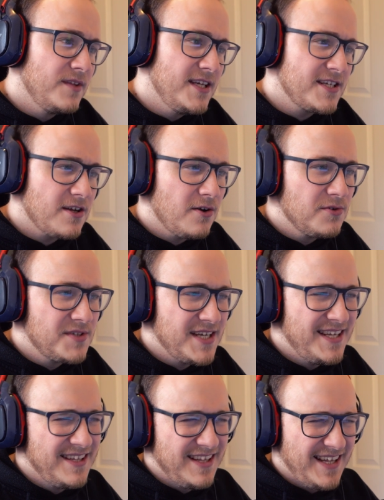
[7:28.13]
this goes
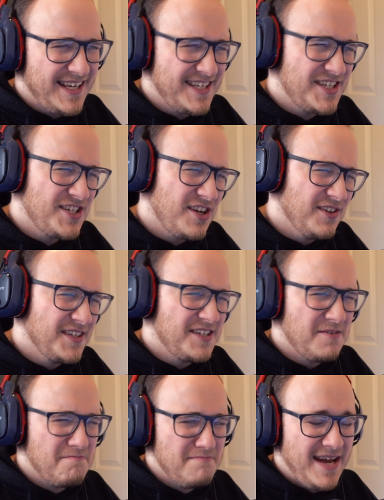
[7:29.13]
in the like solid
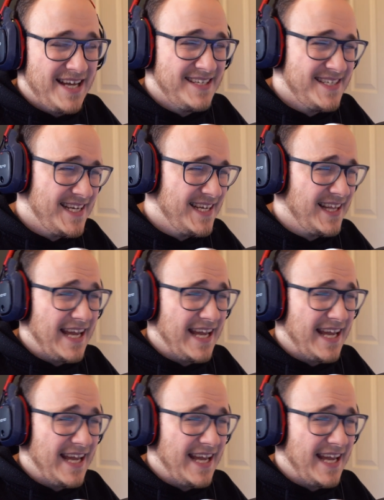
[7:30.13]
to meh tier.